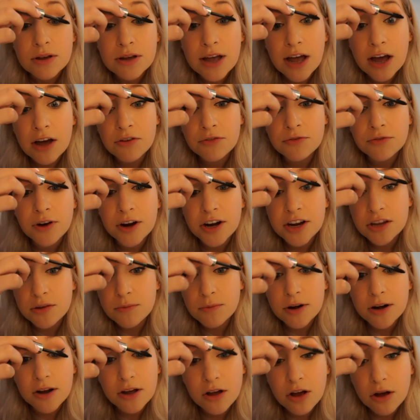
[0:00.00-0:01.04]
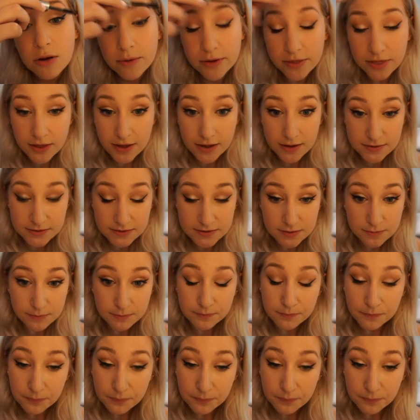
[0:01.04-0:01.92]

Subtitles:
how far you want to go with this.